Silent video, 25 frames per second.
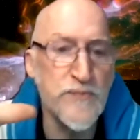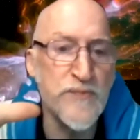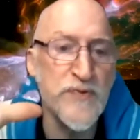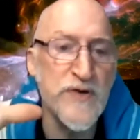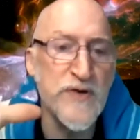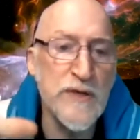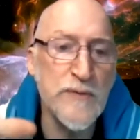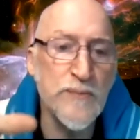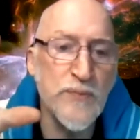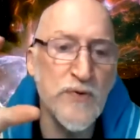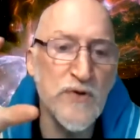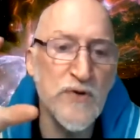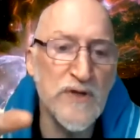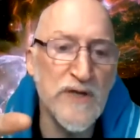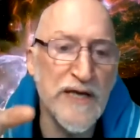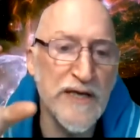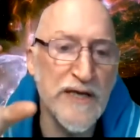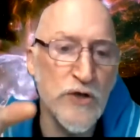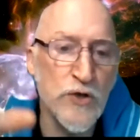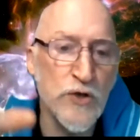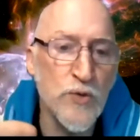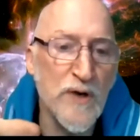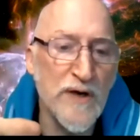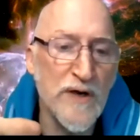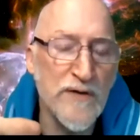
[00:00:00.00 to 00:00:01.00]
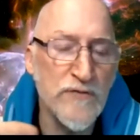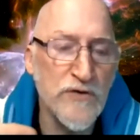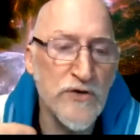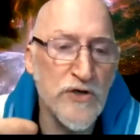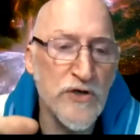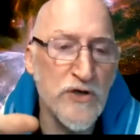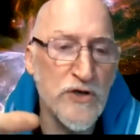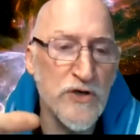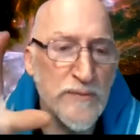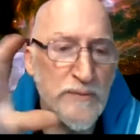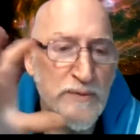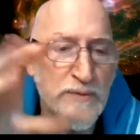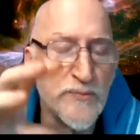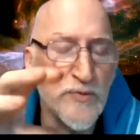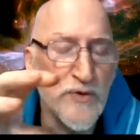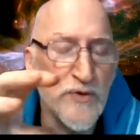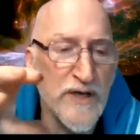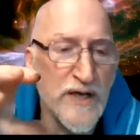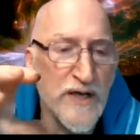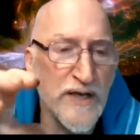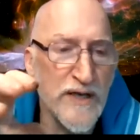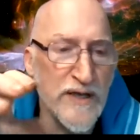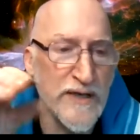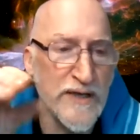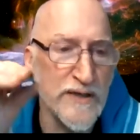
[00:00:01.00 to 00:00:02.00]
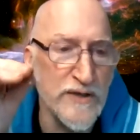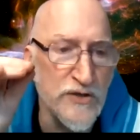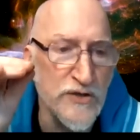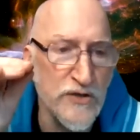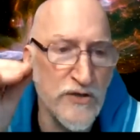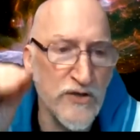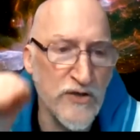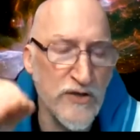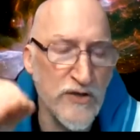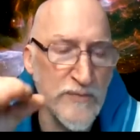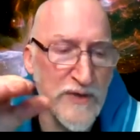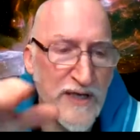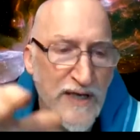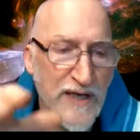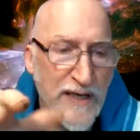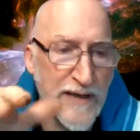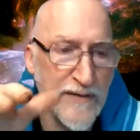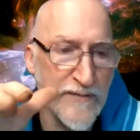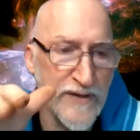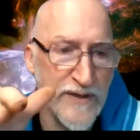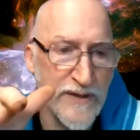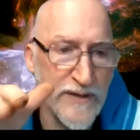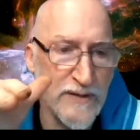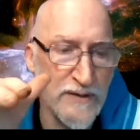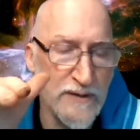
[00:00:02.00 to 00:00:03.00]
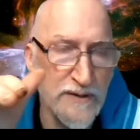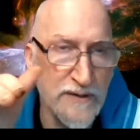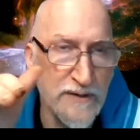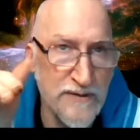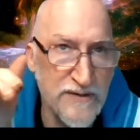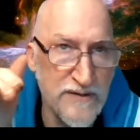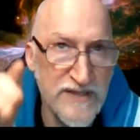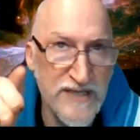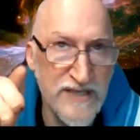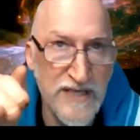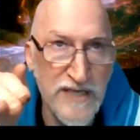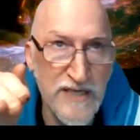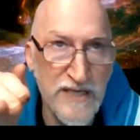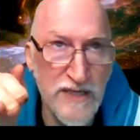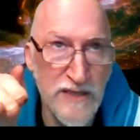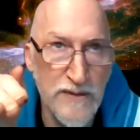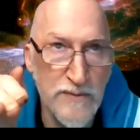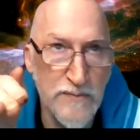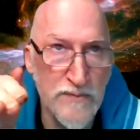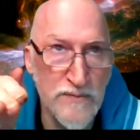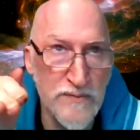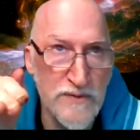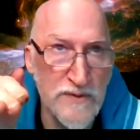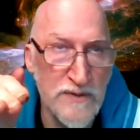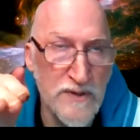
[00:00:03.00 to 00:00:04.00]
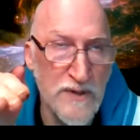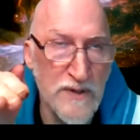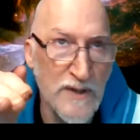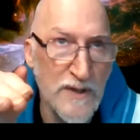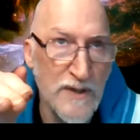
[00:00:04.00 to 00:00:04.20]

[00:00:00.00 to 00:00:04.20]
people like whoever you're going to be bringing in, you're going to be having teams,